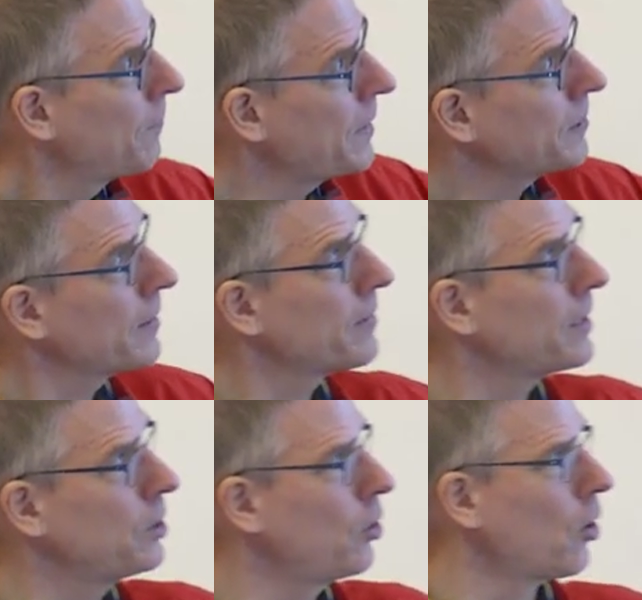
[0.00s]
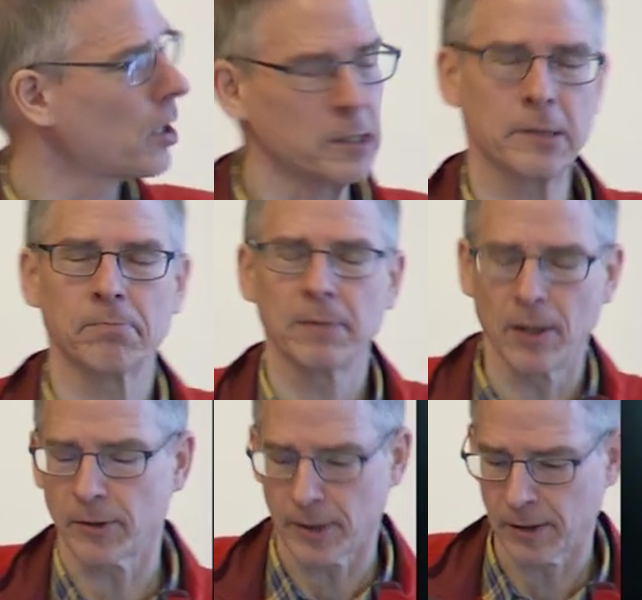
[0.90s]
Basically, the neurons, you
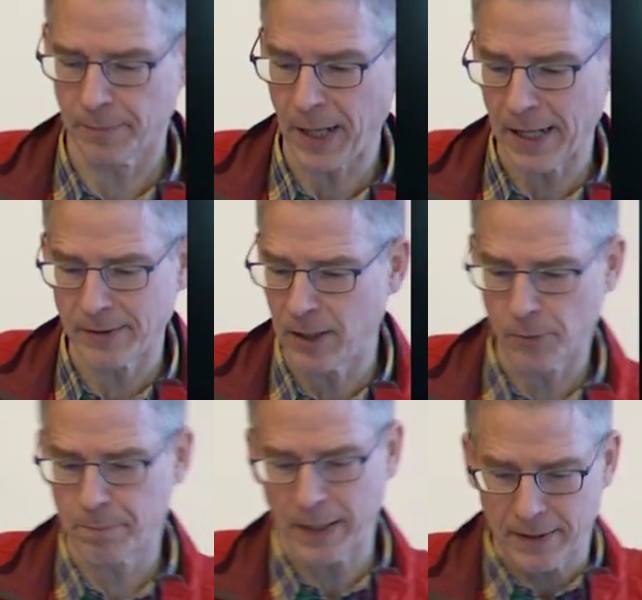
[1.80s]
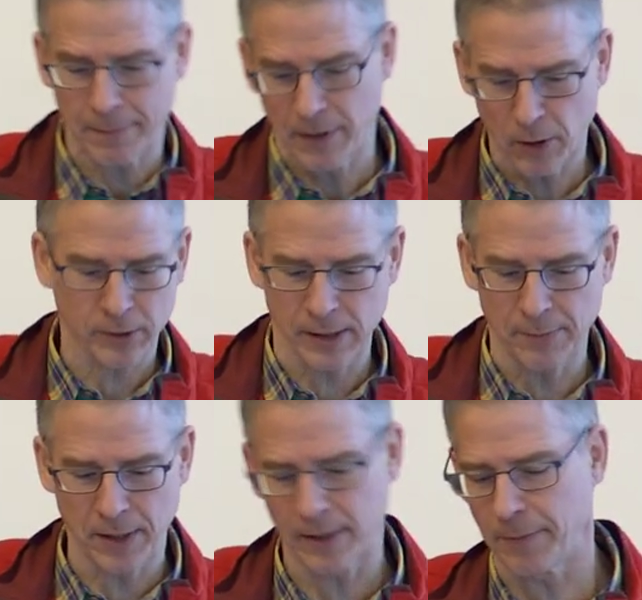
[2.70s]
know, it's not surprising, they look, they look
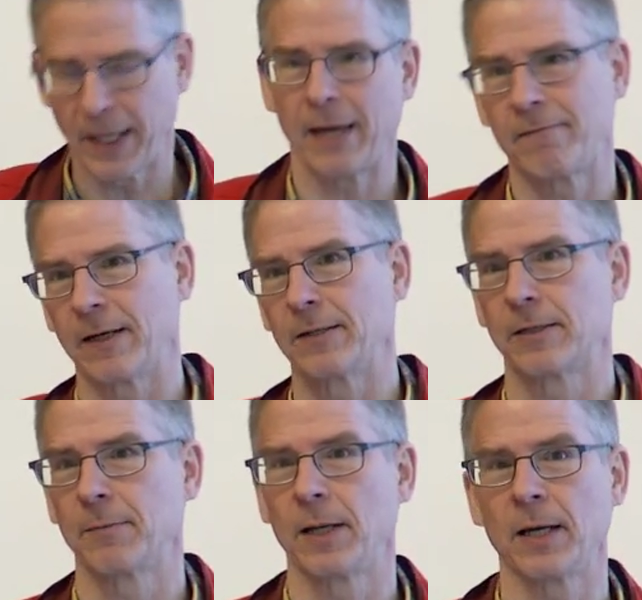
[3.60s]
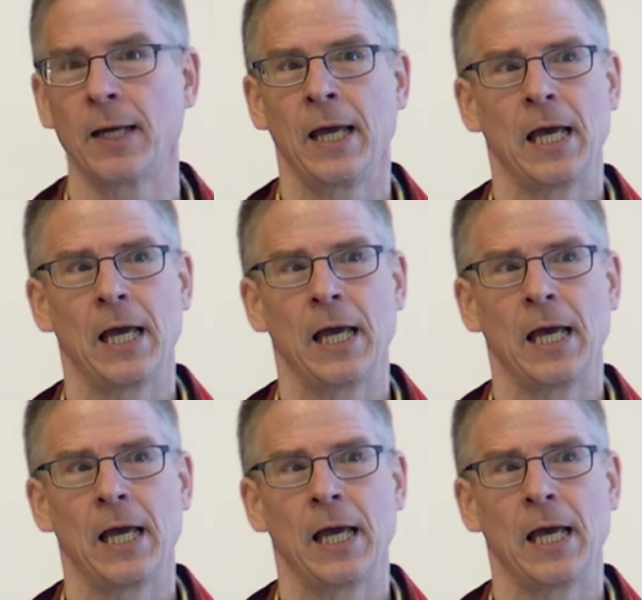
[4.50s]
similar and they behave very similar.